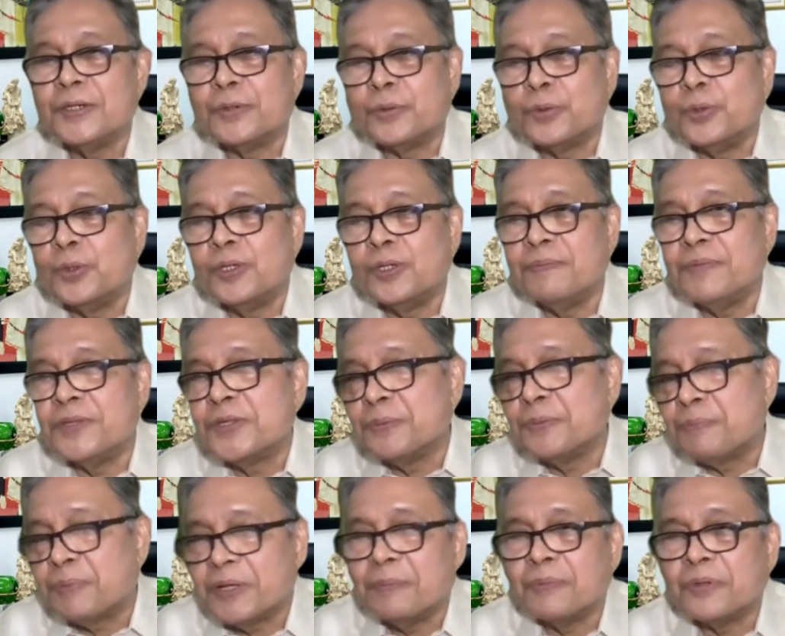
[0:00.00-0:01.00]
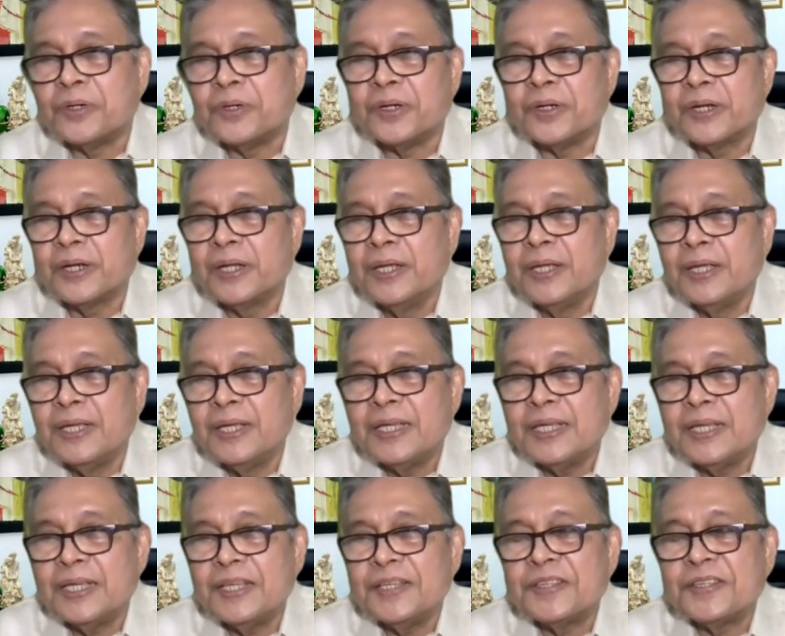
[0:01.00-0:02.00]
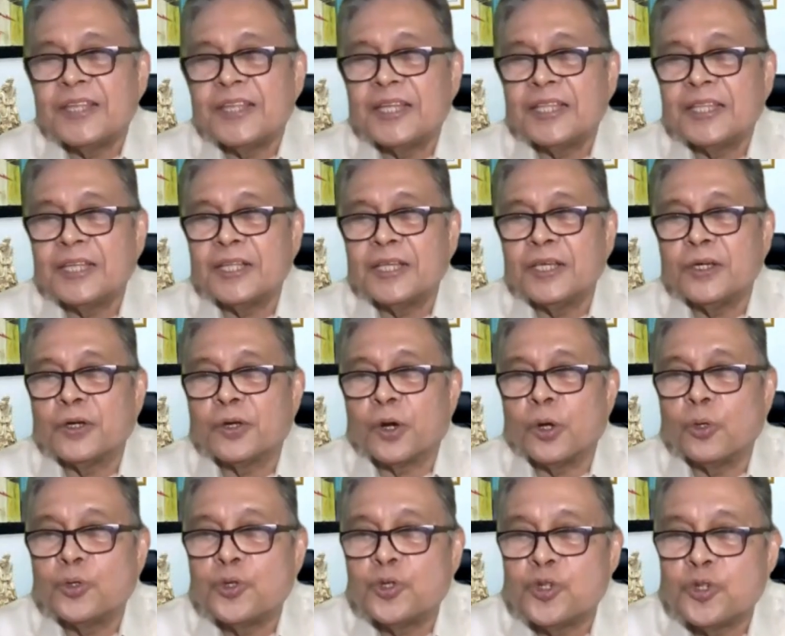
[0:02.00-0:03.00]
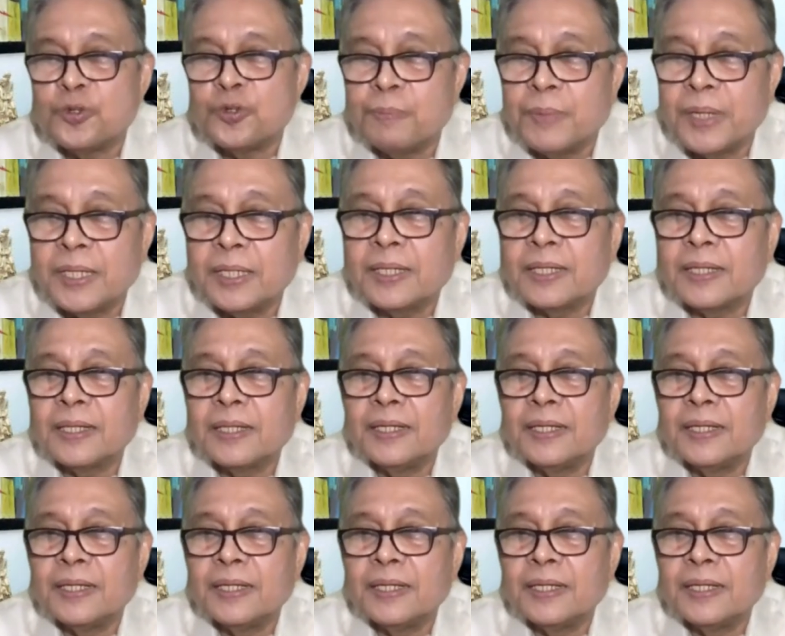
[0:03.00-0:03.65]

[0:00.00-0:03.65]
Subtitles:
rule of the Supreme Court, is that an encroachment